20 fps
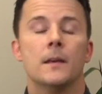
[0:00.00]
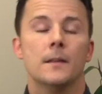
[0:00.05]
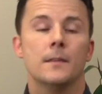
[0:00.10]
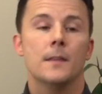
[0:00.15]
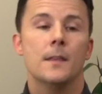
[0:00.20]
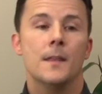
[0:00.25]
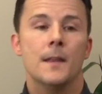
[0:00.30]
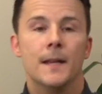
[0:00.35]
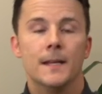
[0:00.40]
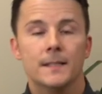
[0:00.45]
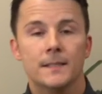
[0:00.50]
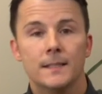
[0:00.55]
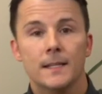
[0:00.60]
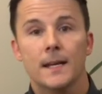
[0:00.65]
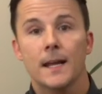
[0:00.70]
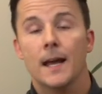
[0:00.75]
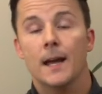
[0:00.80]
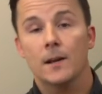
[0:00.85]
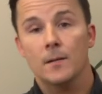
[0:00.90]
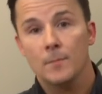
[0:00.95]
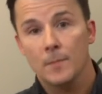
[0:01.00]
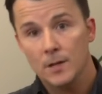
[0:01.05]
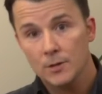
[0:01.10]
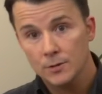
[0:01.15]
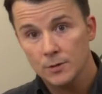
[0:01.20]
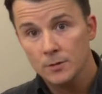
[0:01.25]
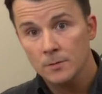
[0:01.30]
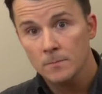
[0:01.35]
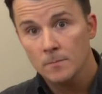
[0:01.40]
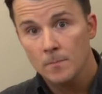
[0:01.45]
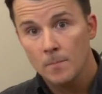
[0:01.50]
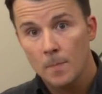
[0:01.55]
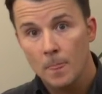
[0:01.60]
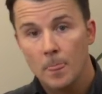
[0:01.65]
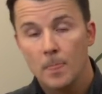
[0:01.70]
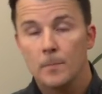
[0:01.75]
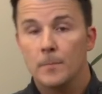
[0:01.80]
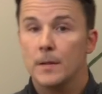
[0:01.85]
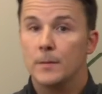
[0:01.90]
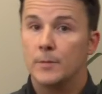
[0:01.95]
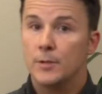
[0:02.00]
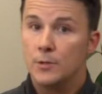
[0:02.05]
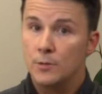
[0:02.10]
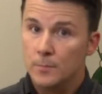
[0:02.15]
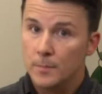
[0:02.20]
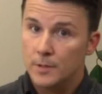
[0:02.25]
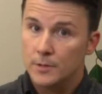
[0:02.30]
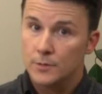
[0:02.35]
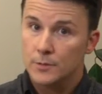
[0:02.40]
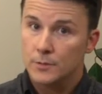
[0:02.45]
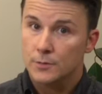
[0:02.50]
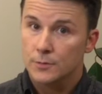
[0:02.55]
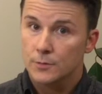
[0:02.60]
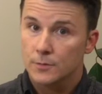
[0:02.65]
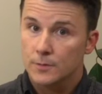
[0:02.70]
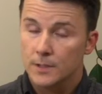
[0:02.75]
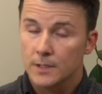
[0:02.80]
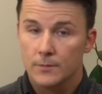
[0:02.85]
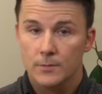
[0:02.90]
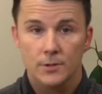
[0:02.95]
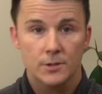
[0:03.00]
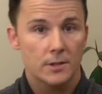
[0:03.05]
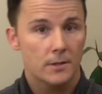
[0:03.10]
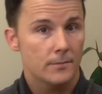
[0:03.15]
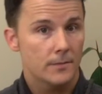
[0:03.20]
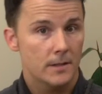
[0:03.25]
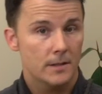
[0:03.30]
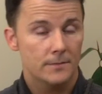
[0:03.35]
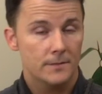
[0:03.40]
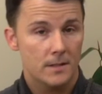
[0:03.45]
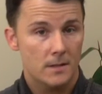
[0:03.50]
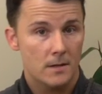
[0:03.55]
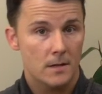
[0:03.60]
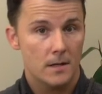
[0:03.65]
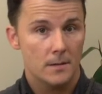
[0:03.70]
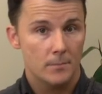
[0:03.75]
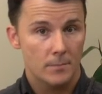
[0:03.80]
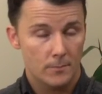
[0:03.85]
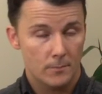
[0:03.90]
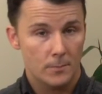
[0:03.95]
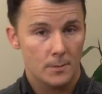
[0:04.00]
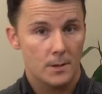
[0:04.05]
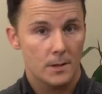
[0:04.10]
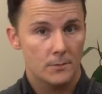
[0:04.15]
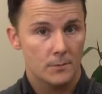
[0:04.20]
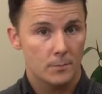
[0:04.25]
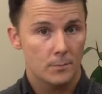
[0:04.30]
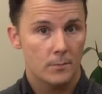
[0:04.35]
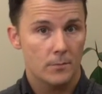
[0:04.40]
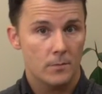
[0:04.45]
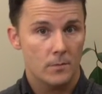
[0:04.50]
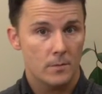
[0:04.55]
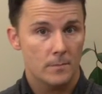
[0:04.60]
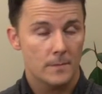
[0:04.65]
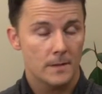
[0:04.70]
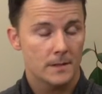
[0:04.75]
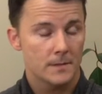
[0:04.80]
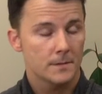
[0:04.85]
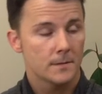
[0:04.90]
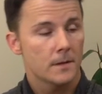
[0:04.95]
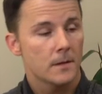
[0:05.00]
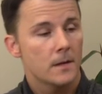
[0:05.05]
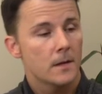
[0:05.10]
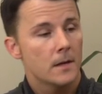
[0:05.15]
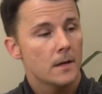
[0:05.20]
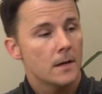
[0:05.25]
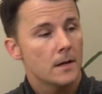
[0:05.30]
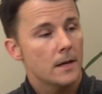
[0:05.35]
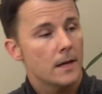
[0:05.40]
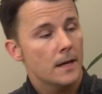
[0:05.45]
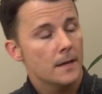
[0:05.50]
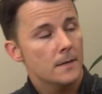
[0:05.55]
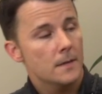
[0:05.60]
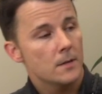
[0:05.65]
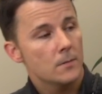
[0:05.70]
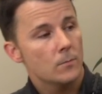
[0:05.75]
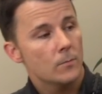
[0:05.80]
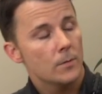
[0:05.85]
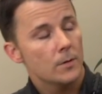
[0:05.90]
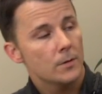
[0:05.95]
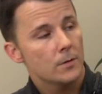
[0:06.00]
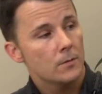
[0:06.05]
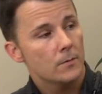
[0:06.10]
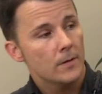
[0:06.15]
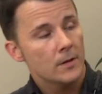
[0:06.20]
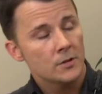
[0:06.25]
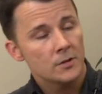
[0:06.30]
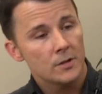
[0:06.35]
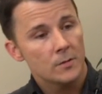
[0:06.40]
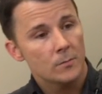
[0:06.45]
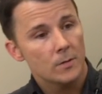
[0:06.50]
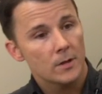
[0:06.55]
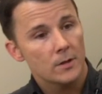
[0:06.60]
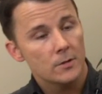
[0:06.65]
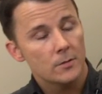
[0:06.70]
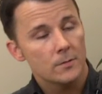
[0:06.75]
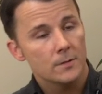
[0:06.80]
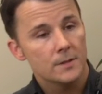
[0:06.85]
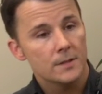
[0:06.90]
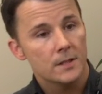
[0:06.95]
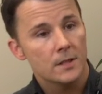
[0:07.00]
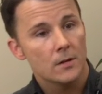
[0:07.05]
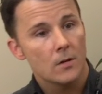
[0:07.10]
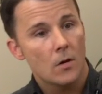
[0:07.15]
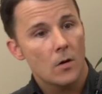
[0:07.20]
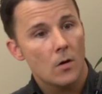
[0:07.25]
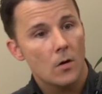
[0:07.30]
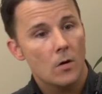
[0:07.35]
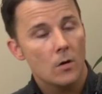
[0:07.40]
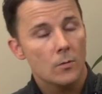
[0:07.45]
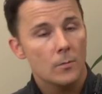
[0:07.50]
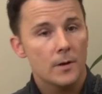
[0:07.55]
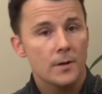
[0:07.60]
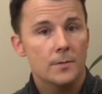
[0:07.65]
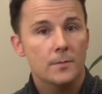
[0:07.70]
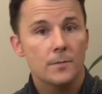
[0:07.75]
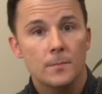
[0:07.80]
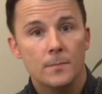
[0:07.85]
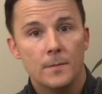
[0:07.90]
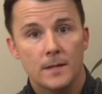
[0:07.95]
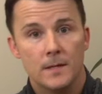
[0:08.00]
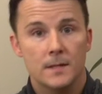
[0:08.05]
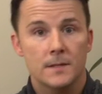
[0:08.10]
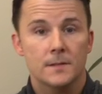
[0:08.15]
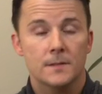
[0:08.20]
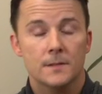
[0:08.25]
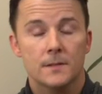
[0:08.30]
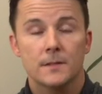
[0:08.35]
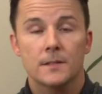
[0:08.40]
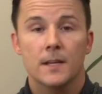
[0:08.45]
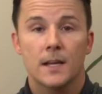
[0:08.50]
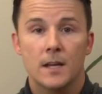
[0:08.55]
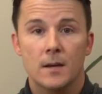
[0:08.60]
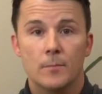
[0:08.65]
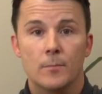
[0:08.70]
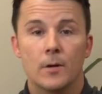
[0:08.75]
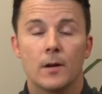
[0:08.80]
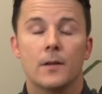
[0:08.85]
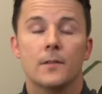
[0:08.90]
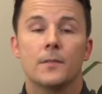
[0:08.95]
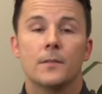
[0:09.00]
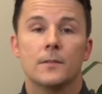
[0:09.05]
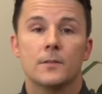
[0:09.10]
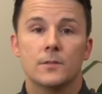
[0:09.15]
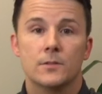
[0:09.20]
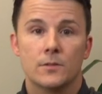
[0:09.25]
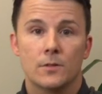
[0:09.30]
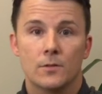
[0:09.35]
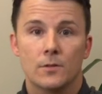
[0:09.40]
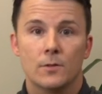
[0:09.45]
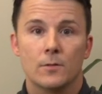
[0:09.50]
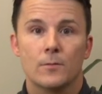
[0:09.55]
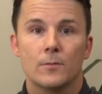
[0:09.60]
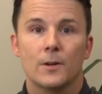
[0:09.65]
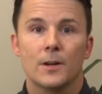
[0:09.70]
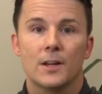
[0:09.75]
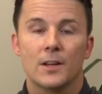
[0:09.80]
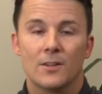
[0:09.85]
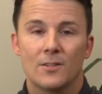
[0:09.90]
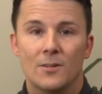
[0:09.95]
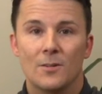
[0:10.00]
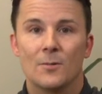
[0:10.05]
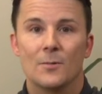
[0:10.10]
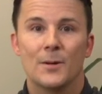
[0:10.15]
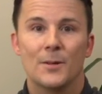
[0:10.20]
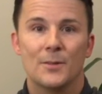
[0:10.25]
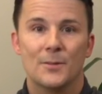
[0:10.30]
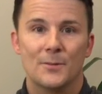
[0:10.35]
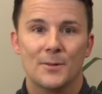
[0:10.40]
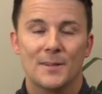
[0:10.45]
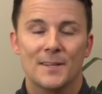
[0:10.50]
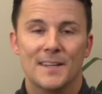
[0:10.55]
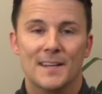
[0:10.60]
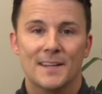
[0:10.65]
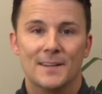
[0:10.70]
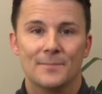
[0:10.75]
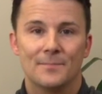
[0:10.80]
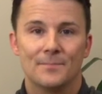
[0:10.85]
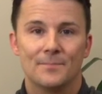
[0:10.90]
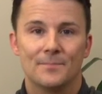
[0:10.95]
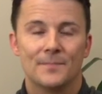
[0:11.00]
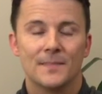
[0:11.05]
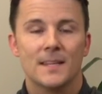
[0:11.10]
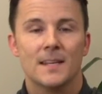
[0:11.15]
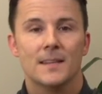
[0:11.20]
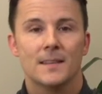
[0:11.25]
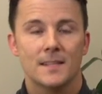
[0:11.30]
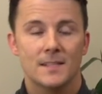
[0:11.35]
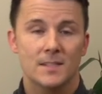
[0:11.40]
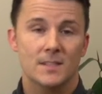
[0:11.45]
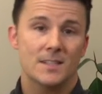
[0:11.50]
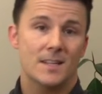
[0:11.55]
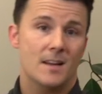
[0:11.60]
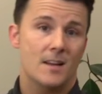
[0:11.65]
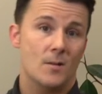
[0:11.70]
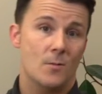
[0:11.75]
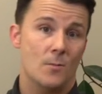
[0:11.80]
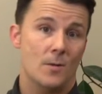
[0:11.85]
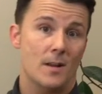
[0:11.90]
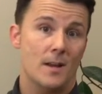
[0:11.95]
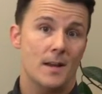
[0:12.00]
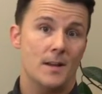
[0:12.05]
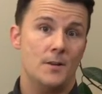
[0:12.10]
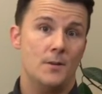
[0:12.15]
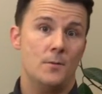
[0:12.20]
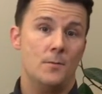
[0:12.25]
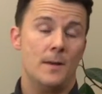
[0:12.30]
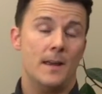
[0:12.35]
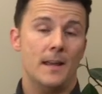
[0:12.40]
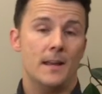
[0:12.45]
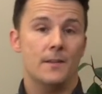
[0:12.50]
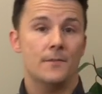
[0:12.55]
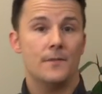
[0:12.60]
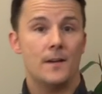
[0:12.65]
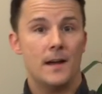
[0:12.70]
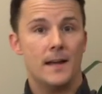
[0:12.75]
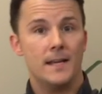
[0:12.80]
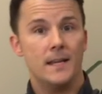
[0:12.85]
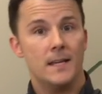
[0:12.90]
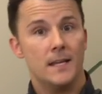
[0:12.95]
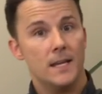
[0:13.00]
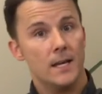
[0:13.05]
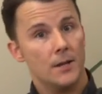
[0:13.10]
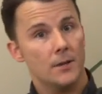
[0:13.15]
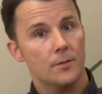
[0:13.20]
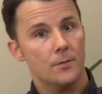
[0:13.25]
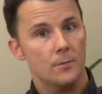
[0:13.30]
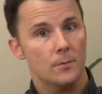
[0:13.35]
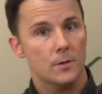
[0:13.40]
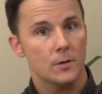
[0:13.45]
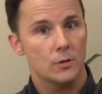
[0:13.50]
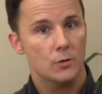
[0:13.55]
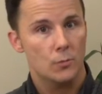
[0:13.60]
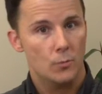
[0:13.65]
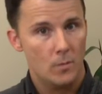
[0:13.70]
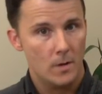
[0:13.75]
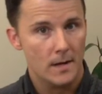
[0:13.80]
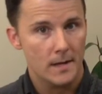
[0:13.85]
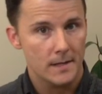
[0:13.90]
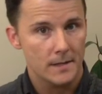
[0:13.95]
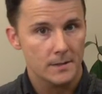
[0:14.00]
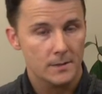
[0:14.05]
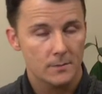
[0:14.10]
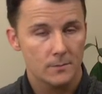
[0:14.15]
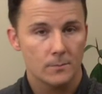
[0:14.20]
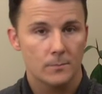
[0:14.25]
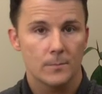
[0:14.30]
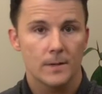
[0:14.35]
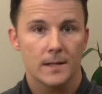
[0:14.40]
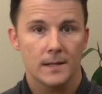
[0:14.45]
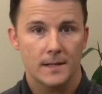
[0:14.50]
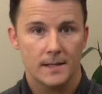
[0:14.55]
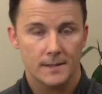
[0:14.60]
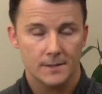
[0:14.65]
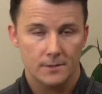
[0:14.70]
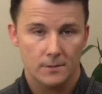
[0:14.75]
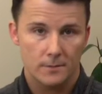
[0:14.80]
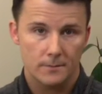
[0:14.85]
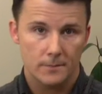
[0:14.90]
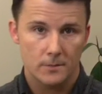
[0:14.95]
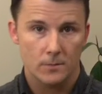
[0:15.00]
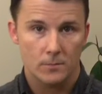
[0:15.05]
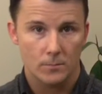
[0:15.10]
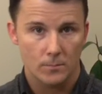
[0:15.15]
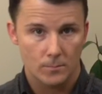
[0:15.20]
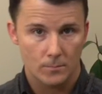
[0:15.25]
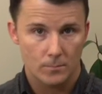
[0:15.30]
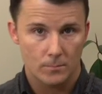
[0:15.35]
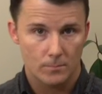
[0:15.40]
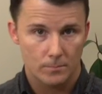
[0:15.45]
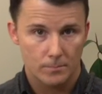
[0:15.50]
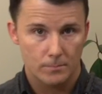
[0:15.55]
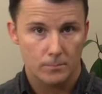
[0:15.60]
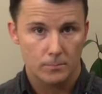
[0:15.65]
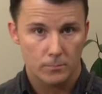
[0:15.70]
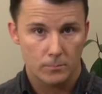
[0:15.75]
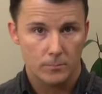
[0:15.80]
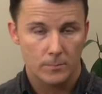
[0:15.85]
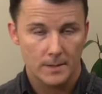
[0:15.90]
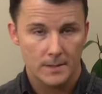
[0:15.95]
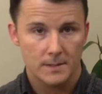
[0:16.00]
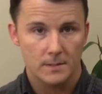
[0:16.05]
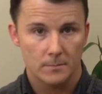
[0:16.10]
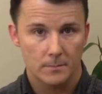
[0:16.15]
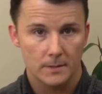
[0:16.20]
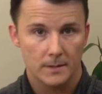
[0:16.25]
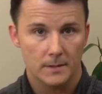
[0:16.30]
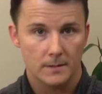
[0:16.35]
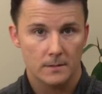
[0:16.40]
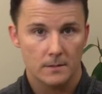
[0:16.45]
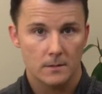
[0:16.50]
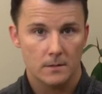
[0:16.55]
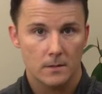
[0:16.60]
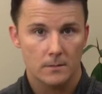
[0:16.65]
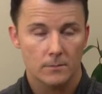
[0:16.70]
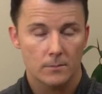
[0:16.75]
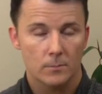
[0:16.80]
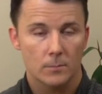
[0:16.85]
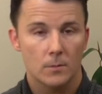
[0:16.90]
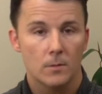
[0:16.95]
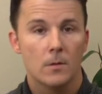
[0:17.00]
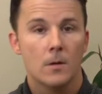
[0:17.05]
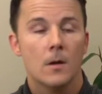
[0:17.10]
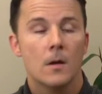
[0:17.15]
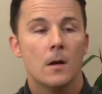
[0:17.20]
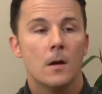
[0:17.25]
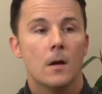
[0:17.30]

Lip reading: Then the next day add a measure, maybe 2 measures. Give yourself enough time before you have to perform this. And then what you eventually want to do is to get all the way piece, take a breath, start over, and get all the way through it again. This is kind of what I do, and if I can get through it twice and I still feel reasonably comfortable,